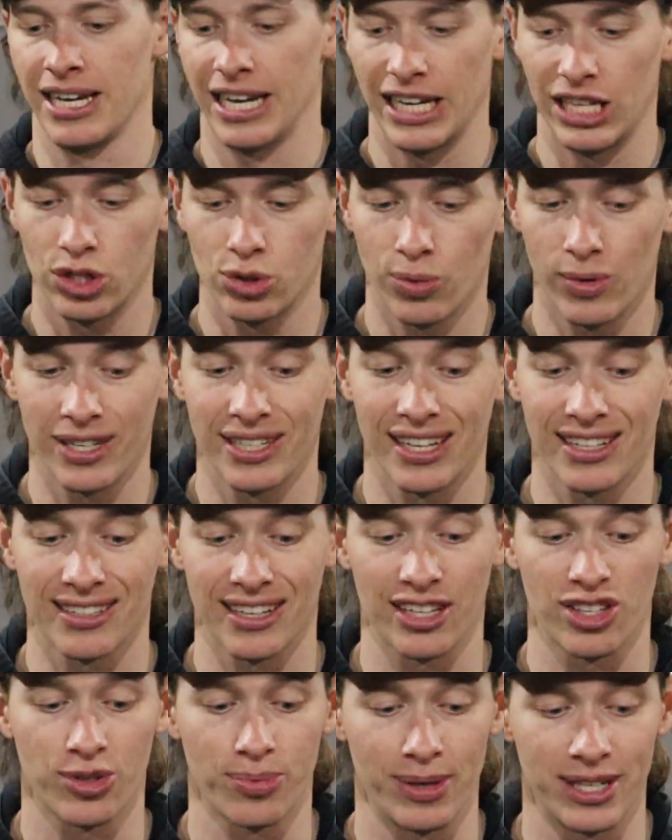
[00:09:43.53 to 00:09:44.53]
Each one does
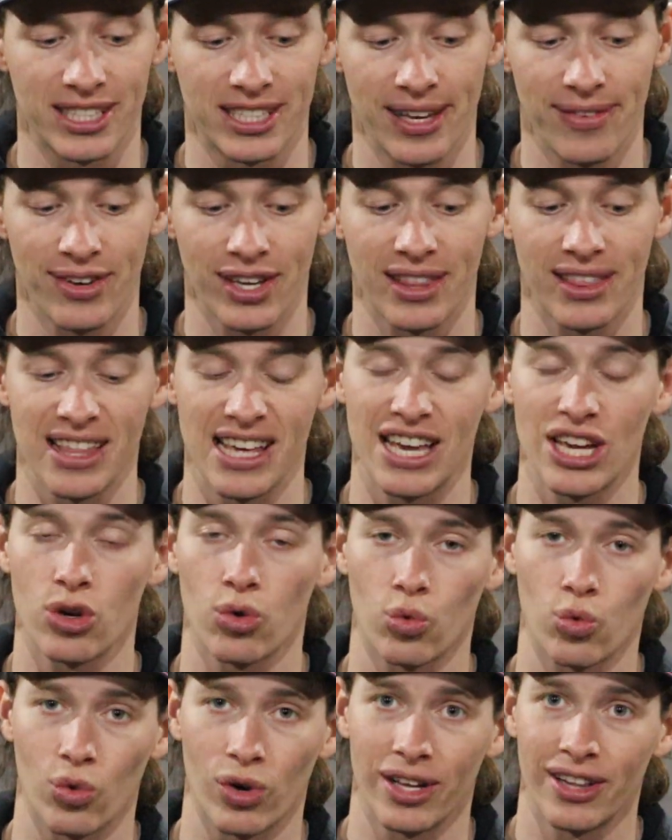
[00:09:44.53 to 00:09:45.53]
a specific
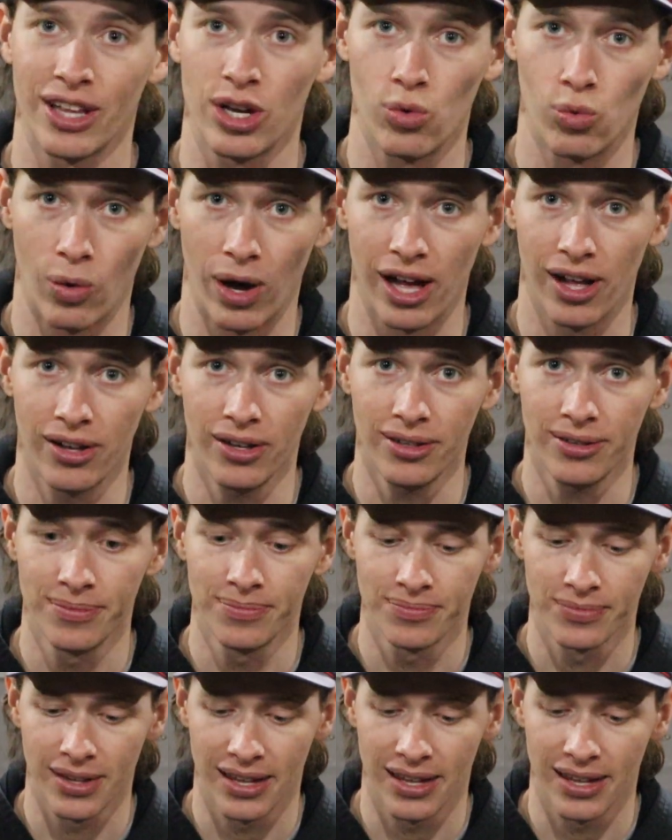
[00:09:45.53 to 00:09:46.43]
thing really well,